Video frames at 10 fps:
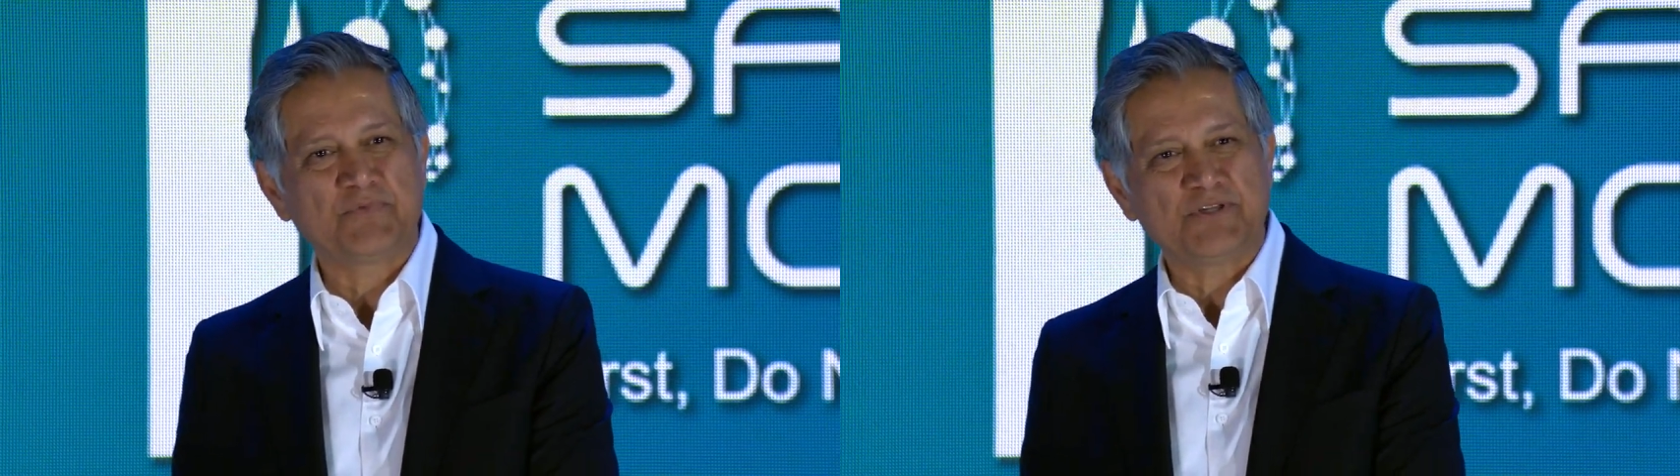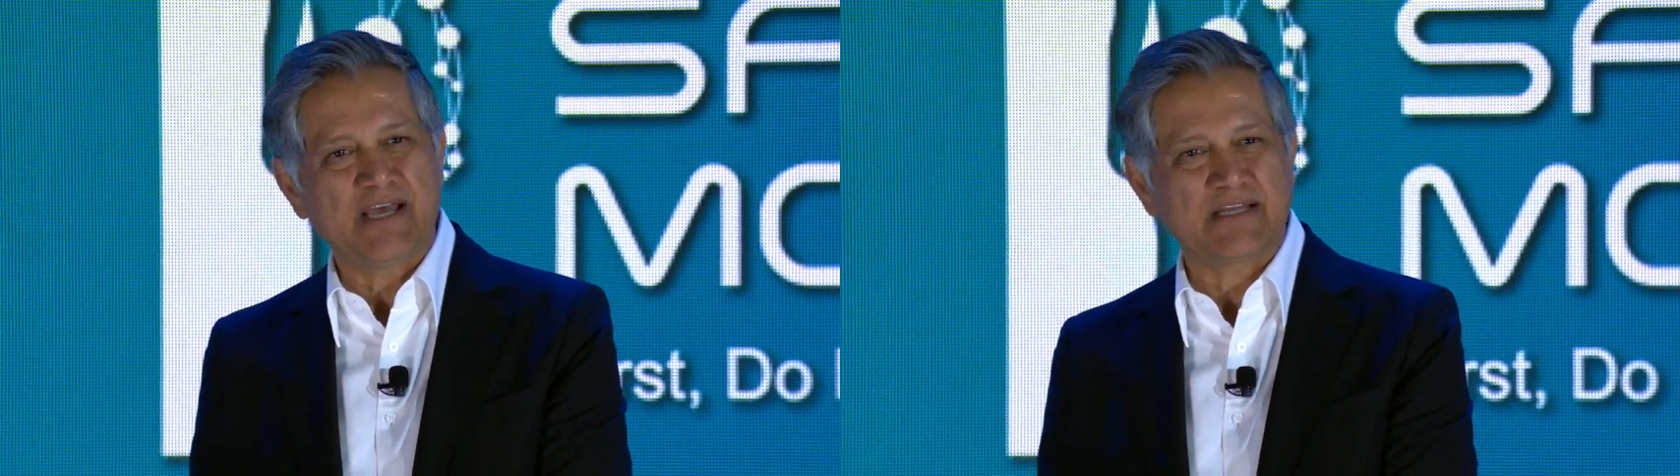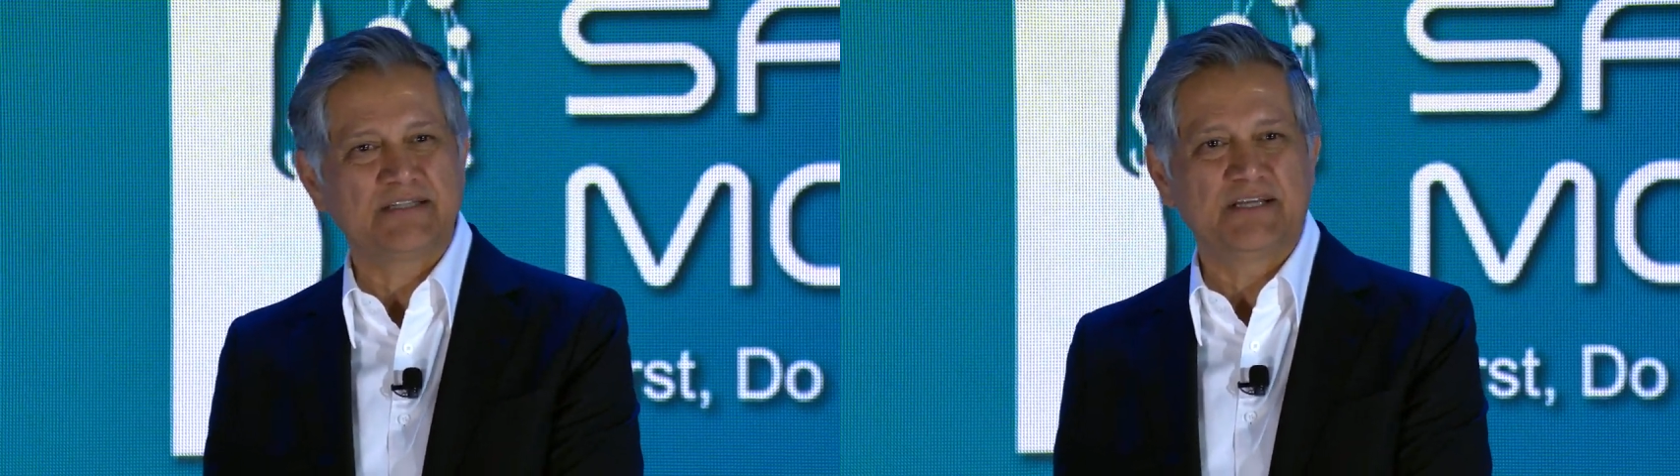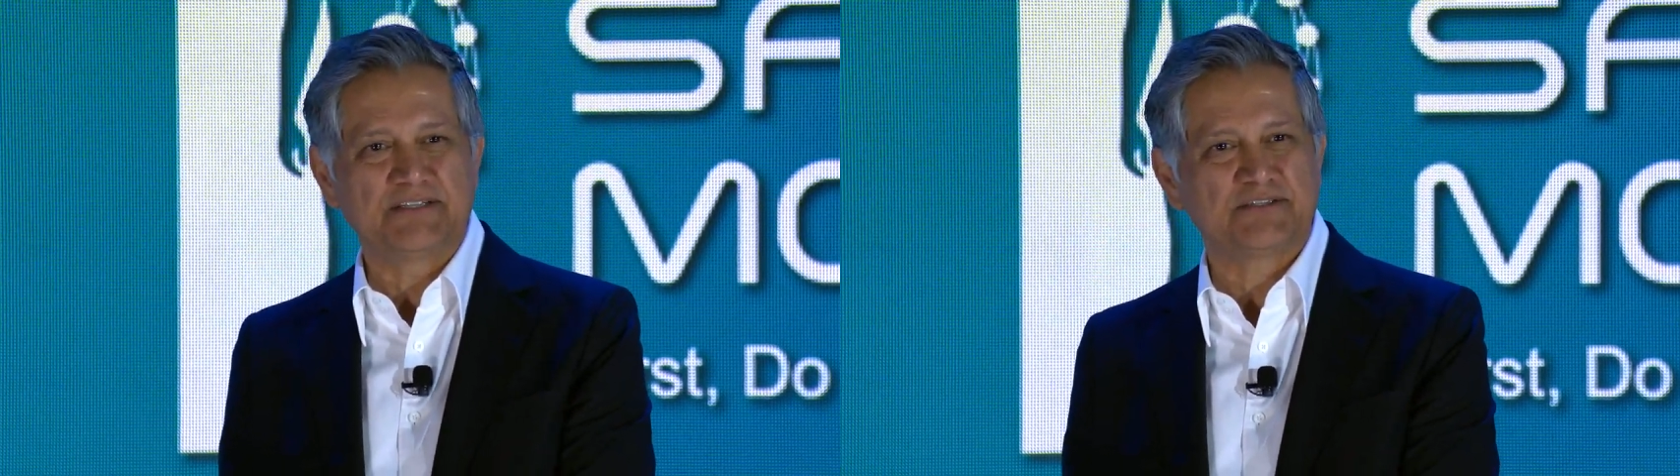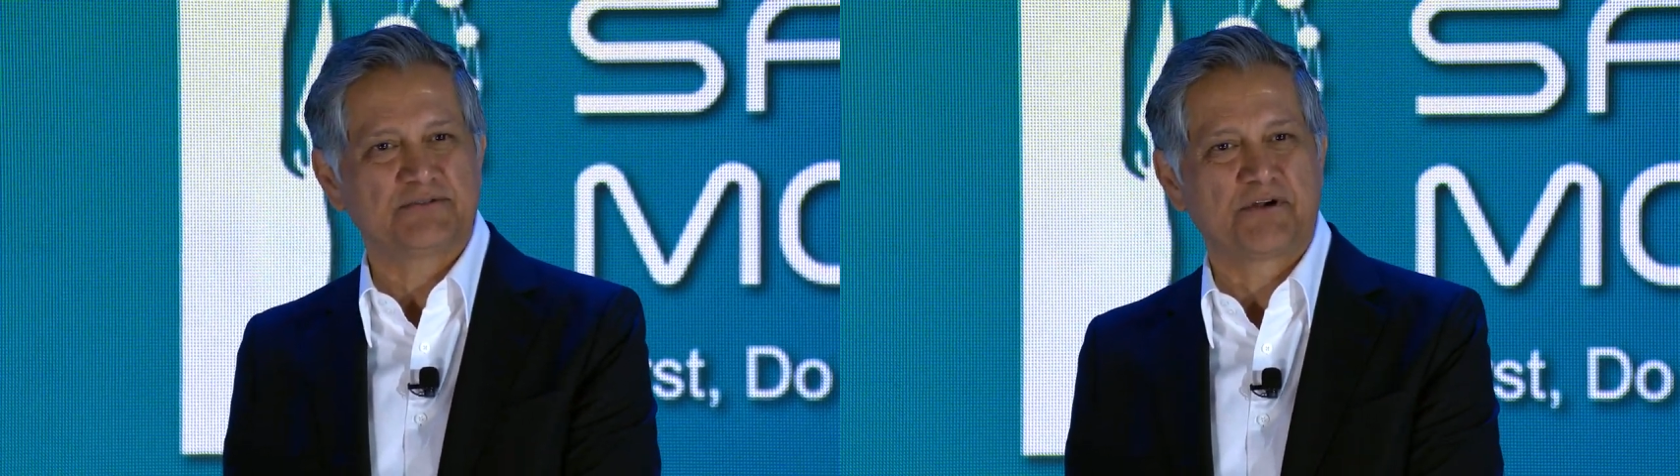
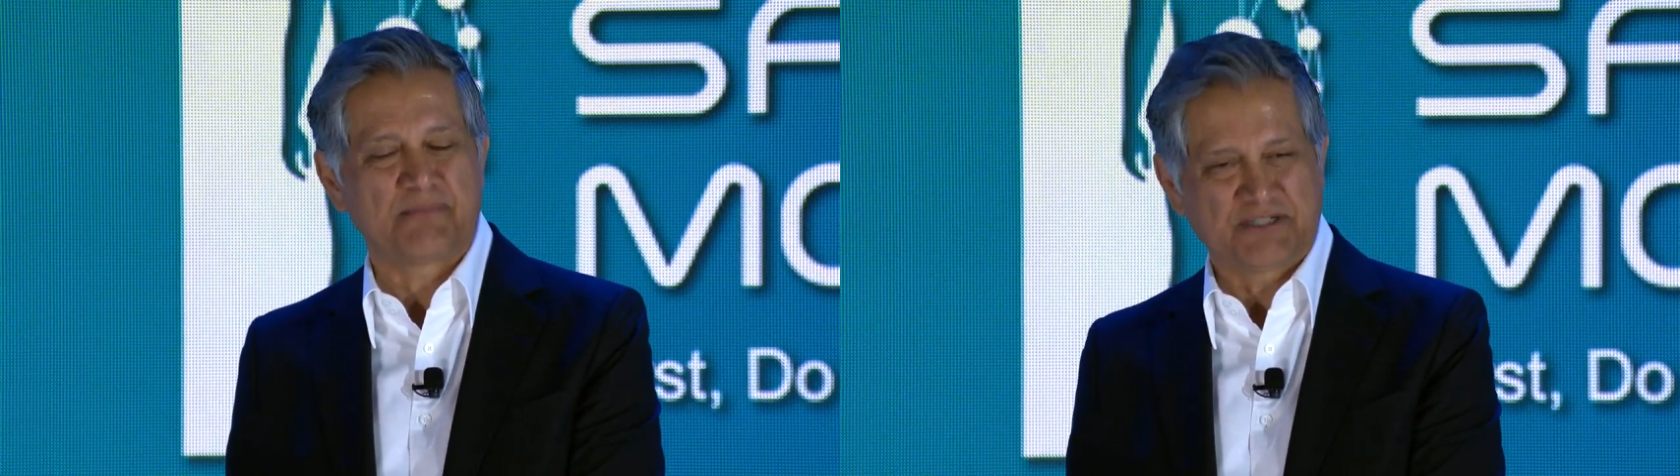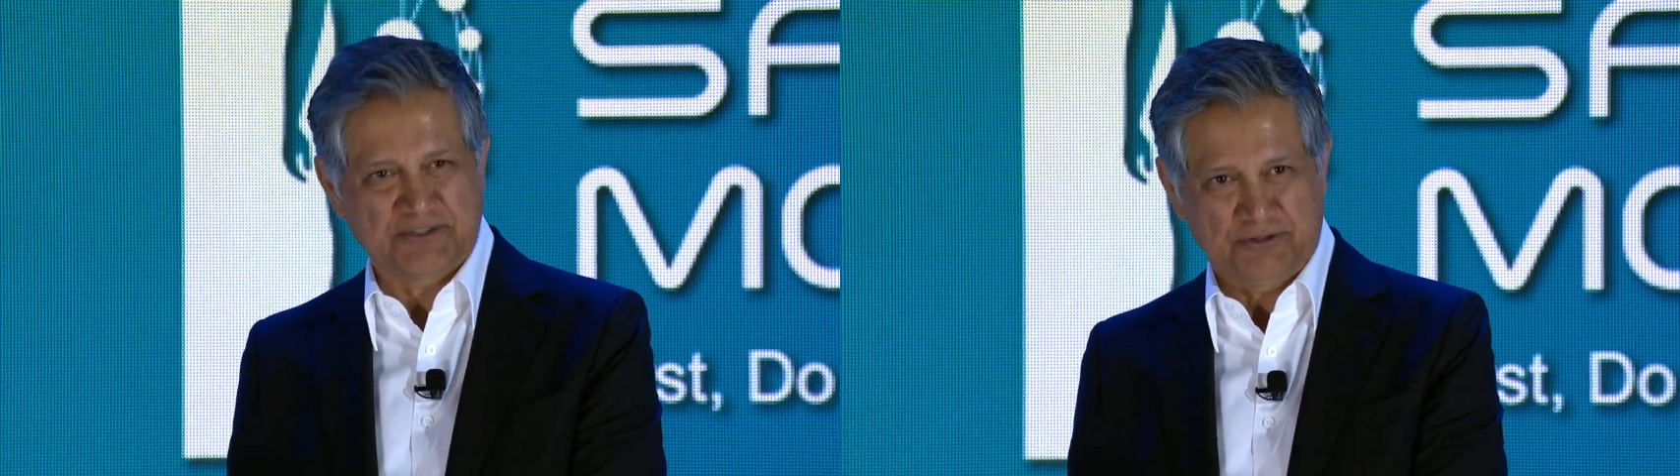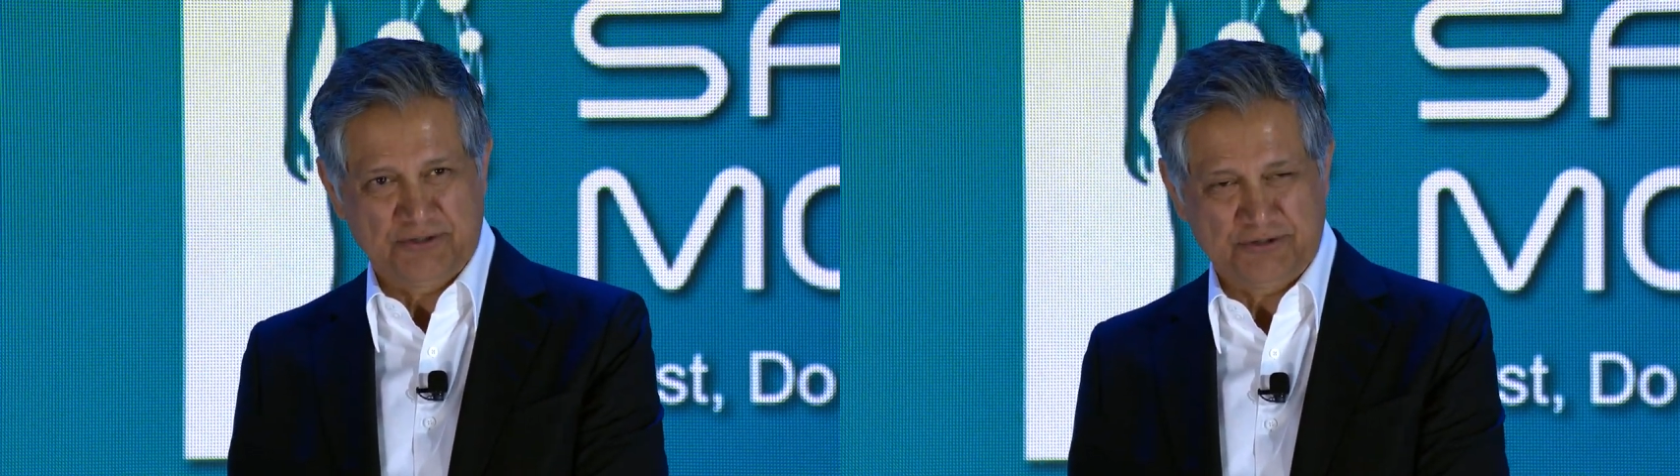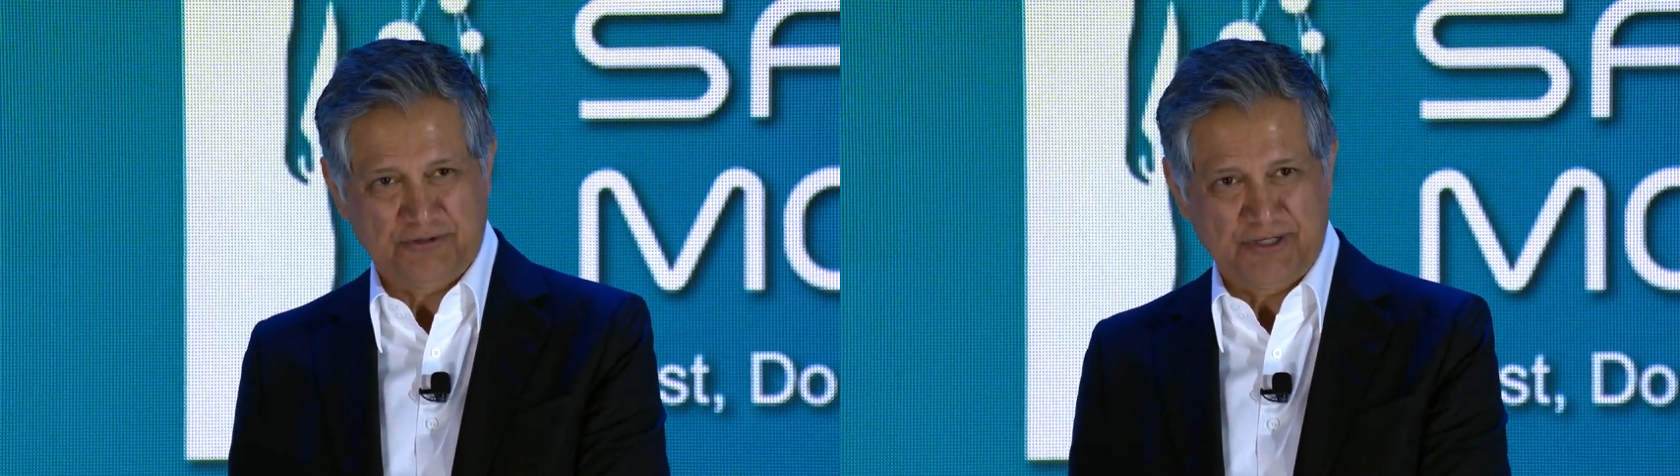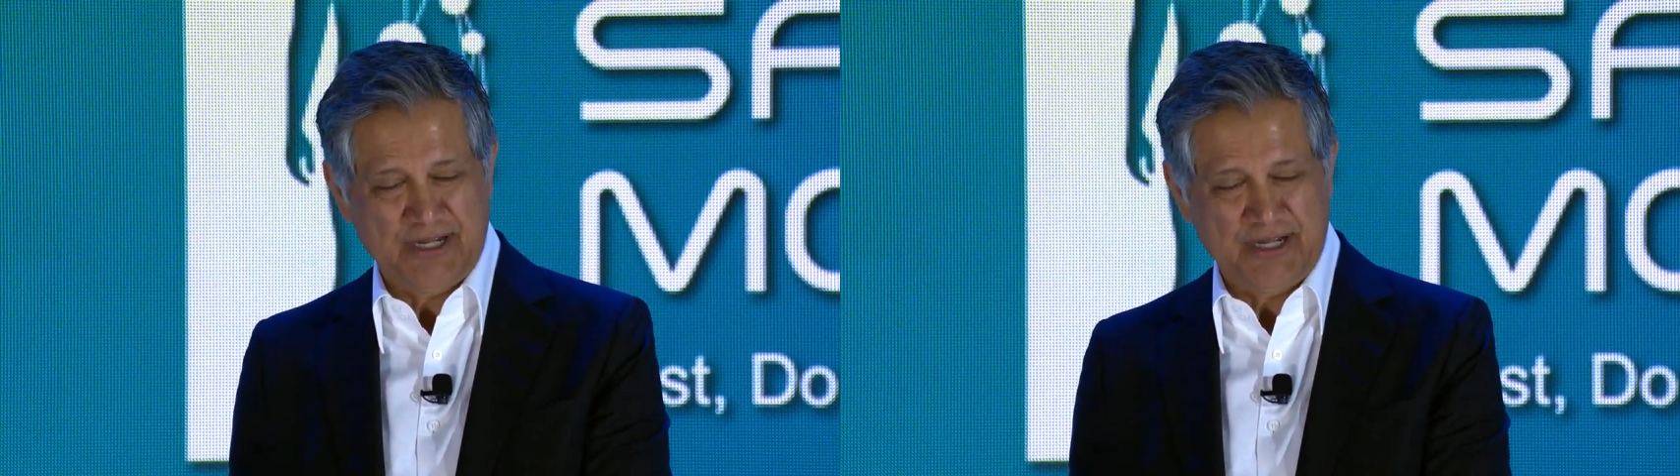techniques during my surgery,